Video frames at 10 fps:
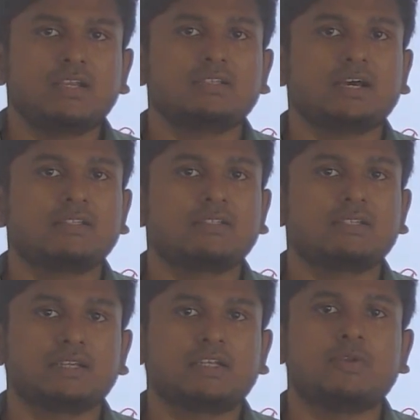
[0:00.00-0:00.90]
in that
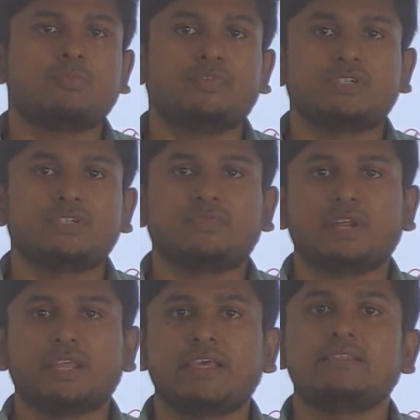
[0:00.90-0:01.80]
there is a certain
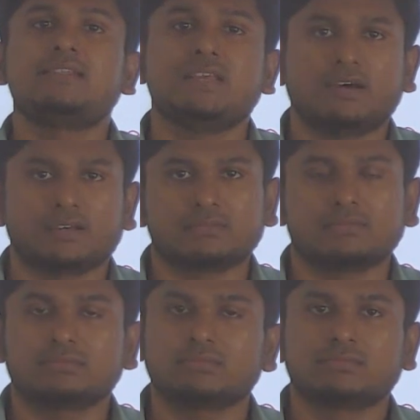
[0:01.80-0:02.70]
provision for
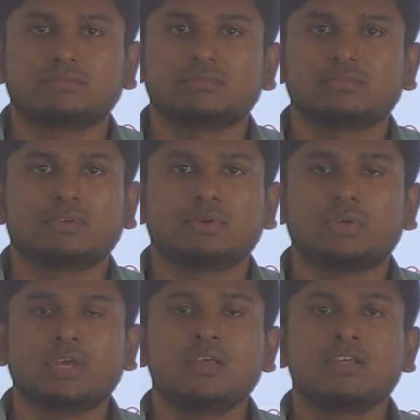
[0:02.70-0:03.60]
SDR.
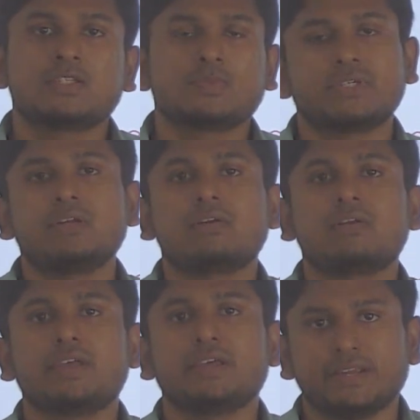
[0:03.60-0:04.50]
Okay,
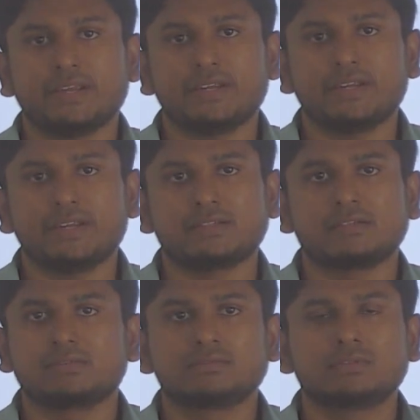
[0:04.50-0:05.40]
special drawing rights.
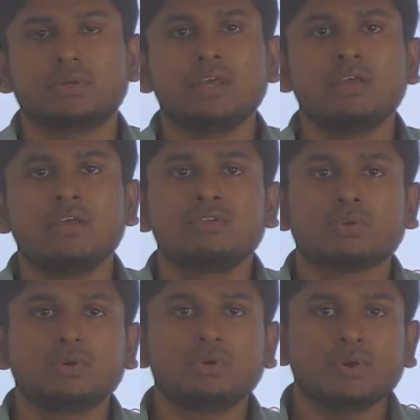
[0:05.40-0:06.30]
Okay,
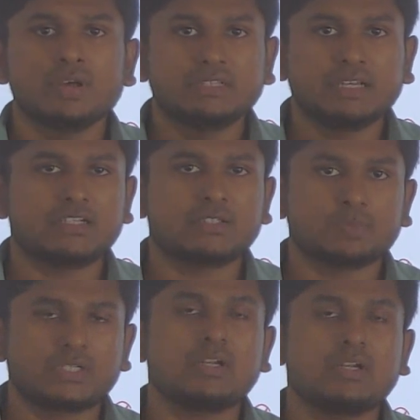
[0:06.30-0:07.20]
so
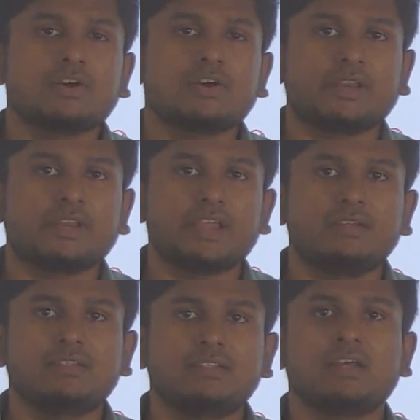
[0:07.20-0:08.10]
that special
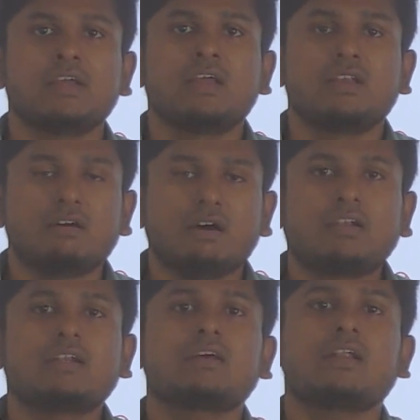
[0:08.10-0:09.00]
drawing right is
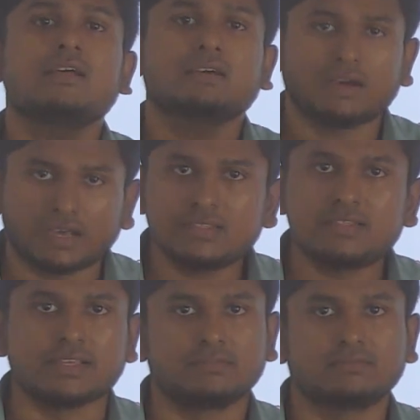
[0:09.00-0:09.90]
not at all a
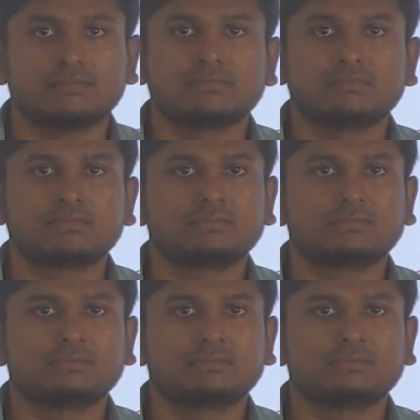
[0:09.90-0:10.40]
currency.